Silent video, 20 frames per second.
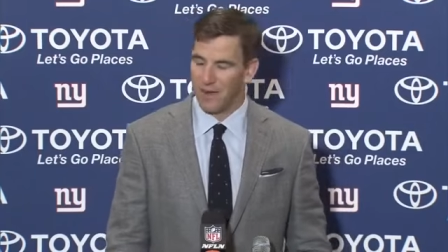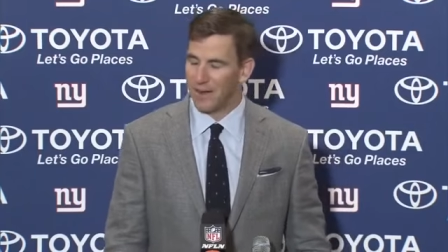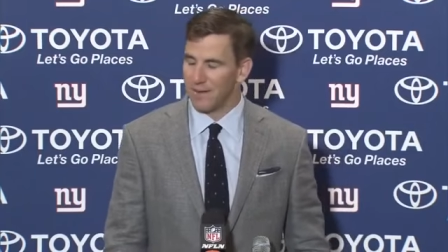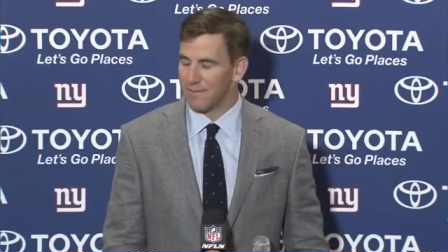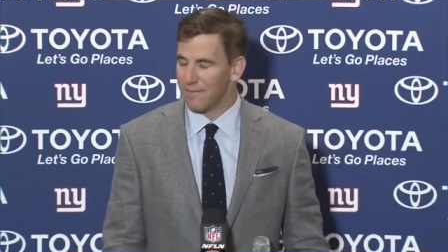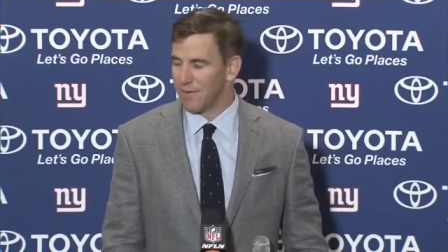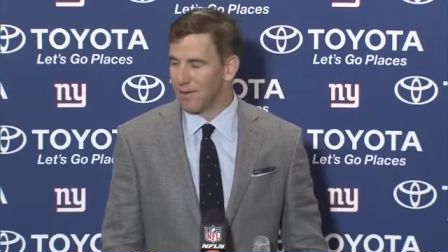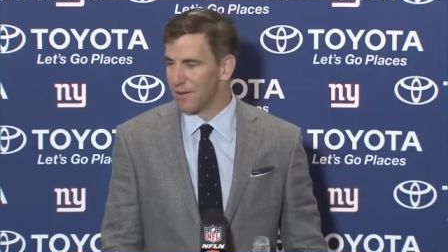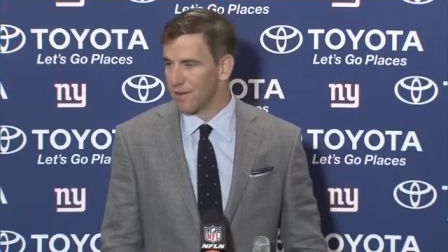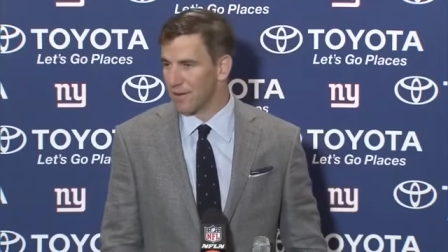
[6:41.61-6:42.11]

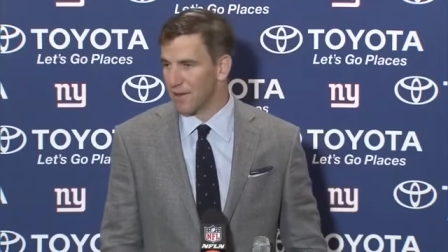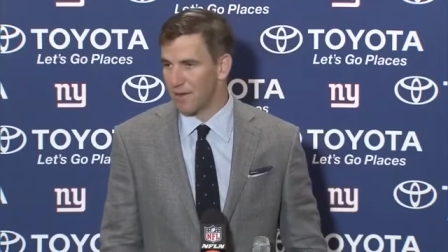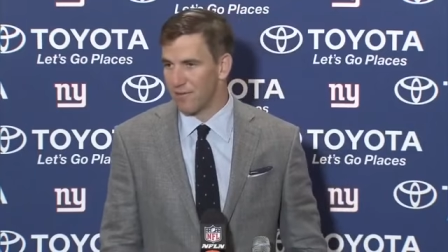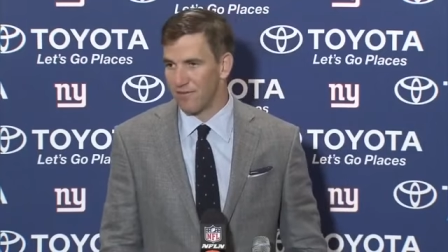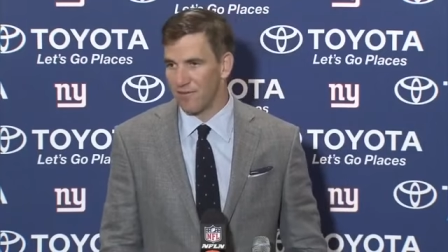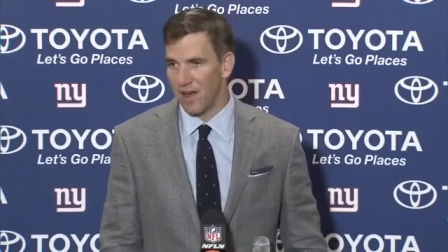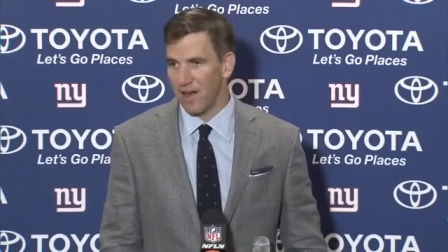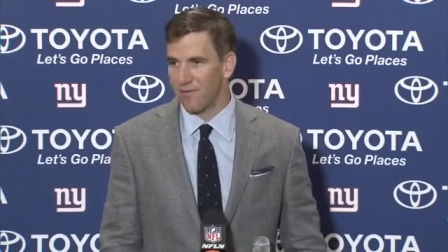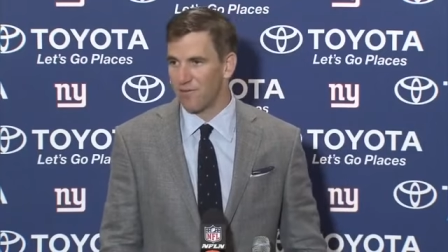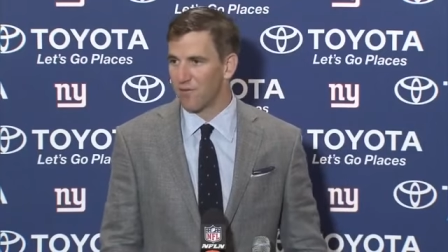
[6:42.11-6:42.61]

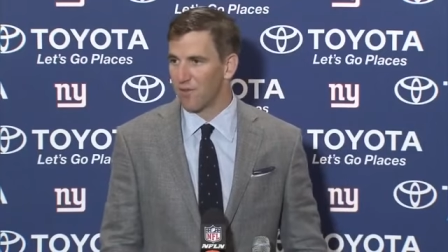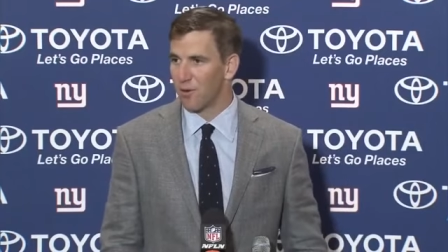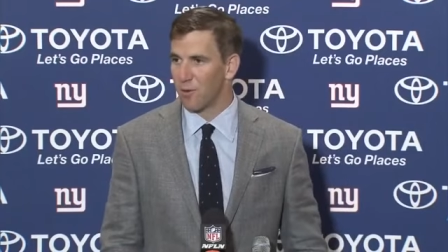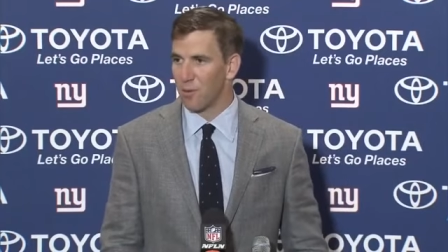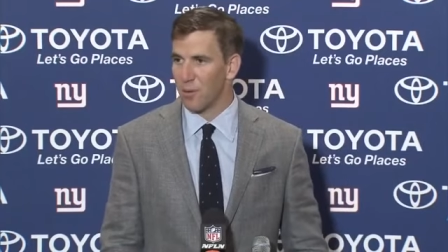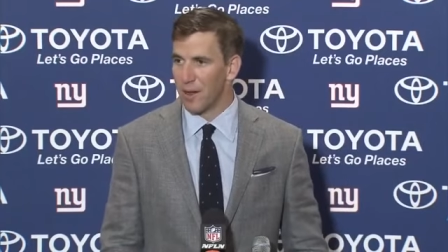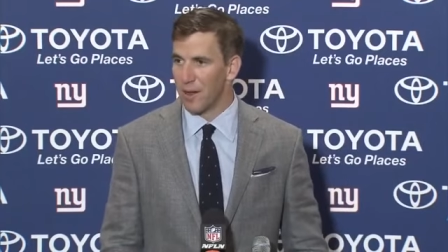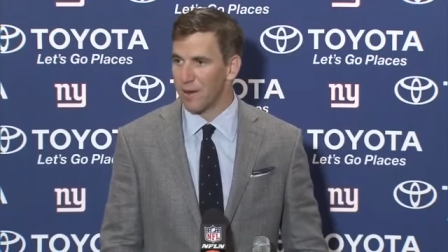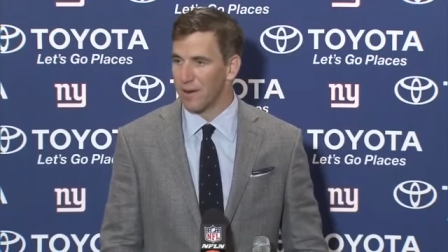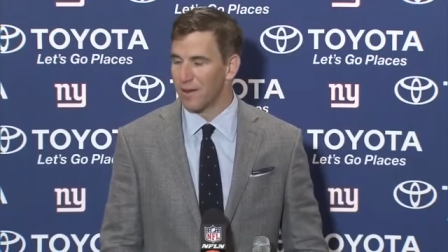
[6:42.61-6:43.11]
fighting for a
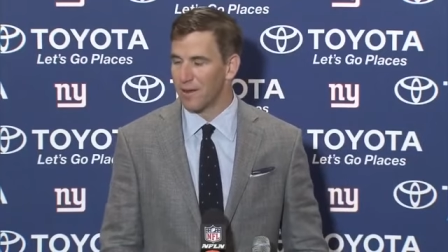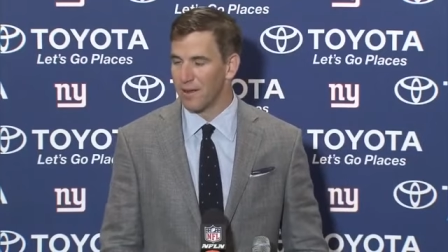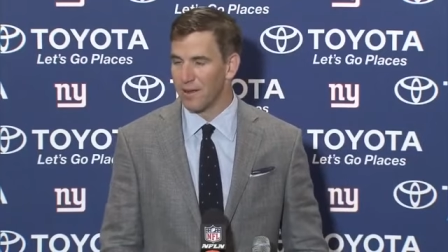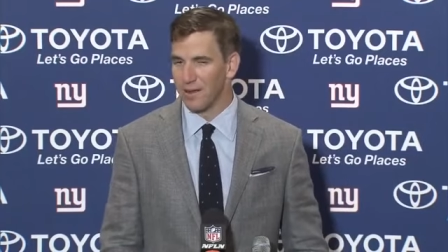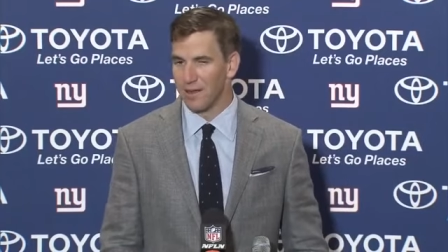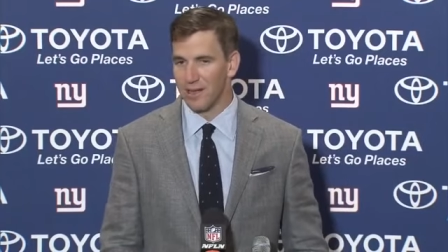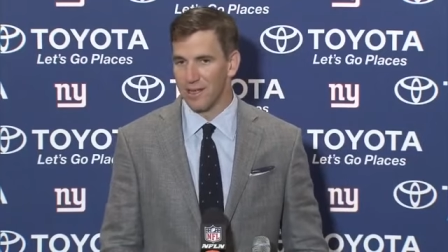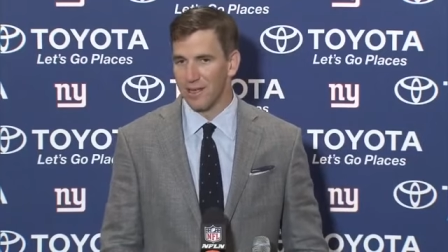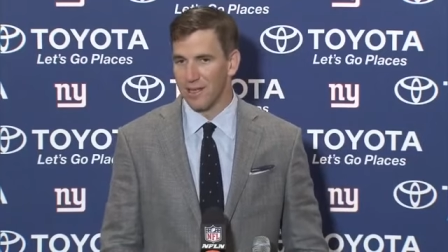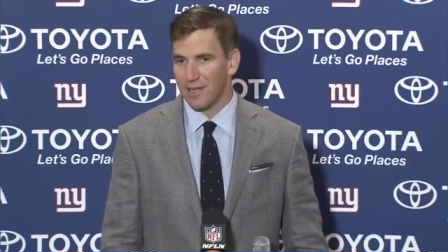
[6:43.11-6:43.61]
win,
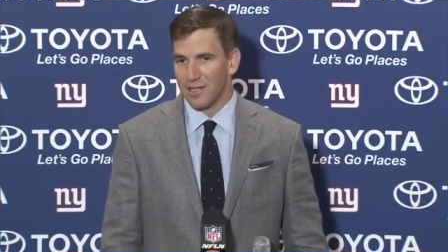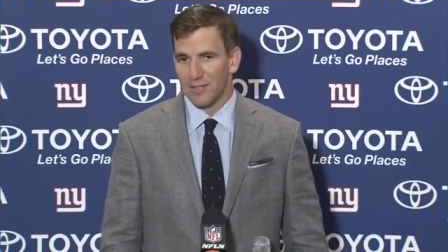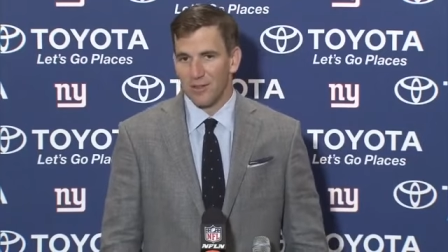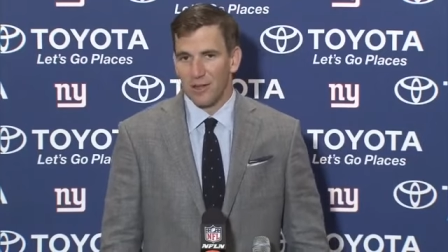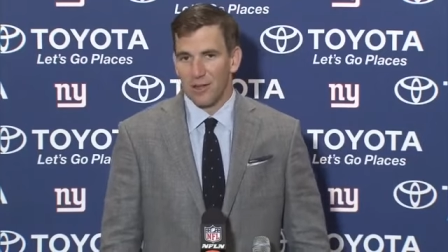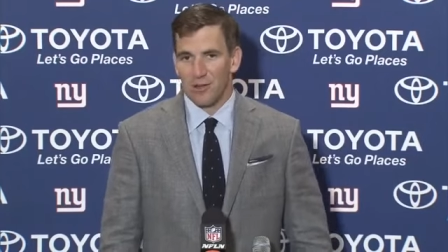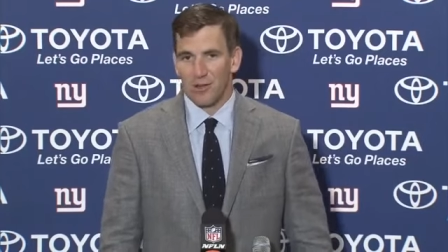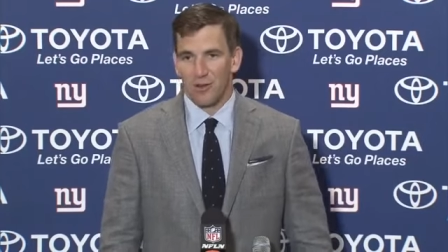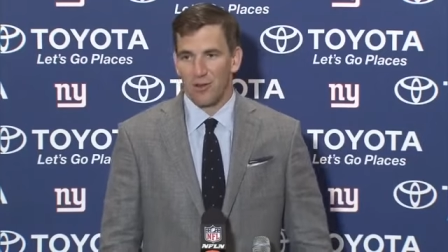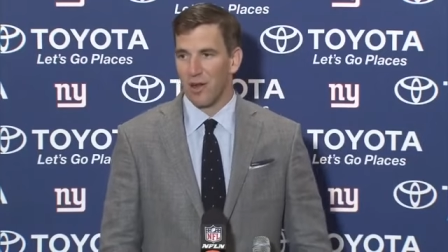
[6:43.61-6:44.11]
and that's
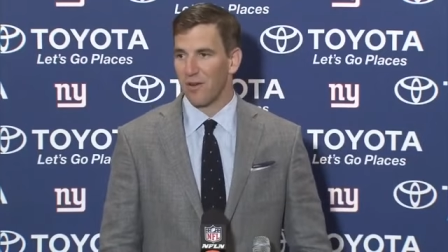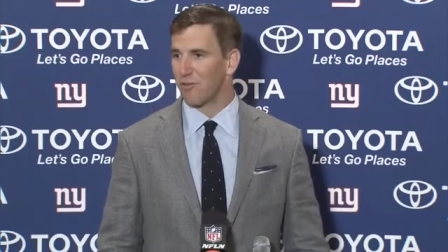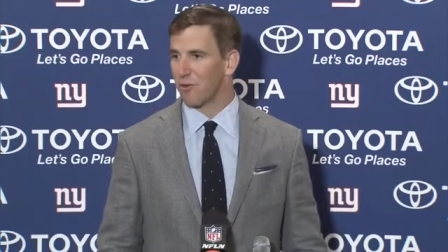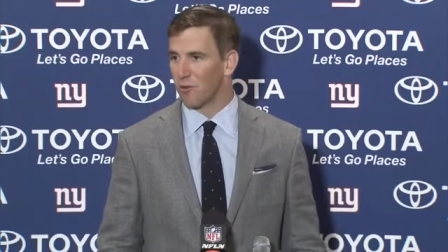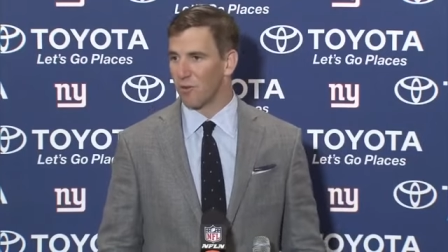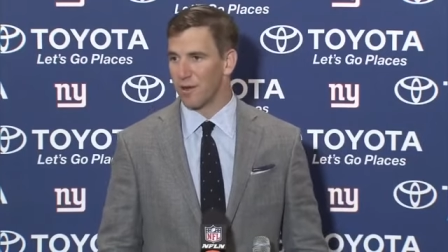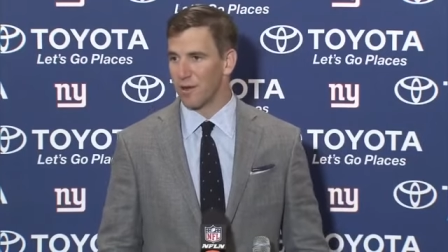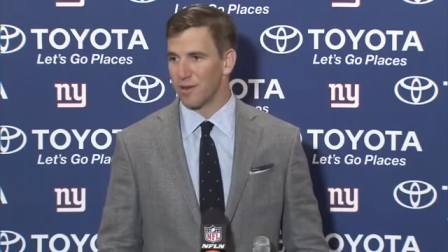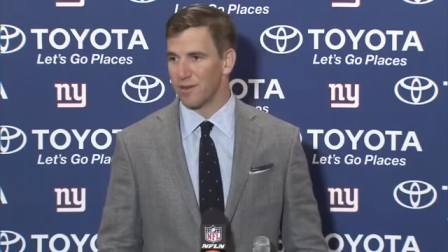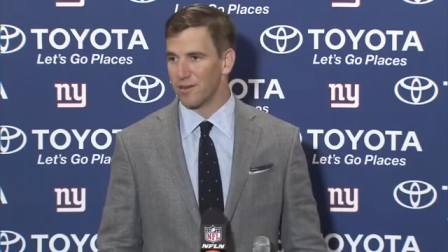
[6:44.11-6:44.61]
all you do every
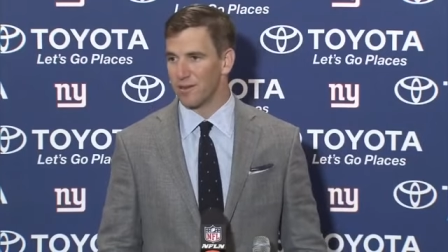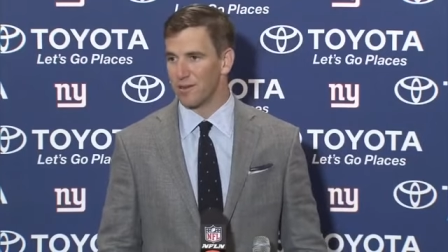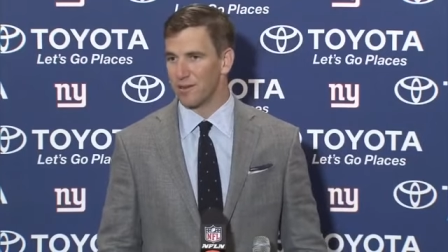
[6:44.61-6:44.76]
week.